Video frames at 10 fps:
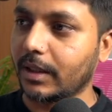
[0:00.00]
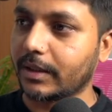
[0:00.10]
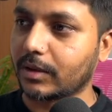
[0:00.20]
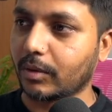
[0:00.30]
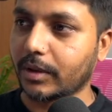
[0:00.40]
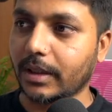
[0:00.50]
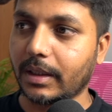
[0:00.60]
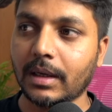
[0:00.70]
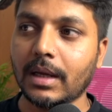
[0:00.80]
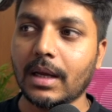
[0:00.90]
So here
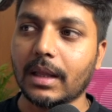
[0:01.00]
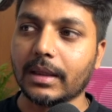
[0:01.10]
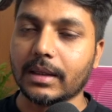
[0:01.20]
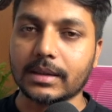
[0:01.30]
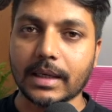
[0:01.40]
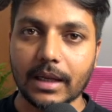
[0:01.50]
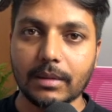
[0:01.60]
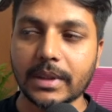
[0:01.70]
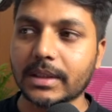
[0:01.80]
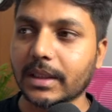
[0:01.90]
this current
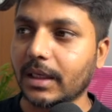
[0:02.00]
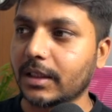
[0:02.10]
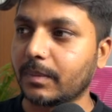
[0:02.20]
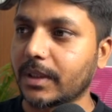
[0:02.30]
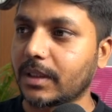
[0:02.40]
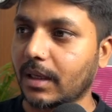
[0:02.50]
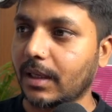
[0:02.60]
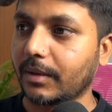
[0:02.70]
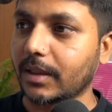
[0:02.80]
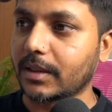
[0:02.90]
month sale is basically, you
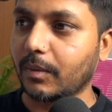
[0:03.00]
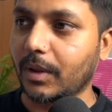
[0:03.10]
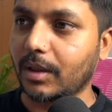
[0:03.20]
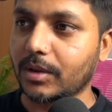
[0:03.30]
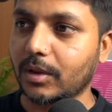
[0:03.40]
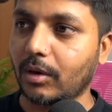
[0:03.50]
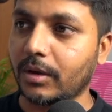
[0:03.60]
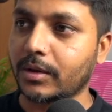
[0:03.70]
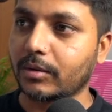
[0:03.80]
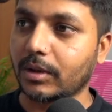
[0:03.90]
can say $1,000.
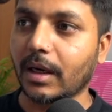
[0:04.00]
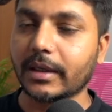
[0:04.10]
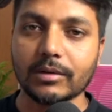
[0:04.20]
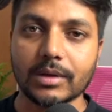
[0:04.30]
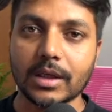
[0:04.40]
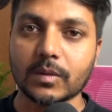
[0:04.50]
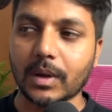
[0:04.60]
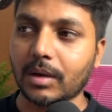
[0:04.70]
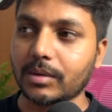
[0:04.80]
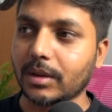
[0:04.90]
So the running total is
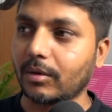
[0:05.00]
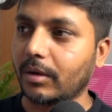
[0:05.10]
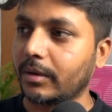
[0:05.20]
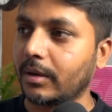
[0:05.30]
$1,000.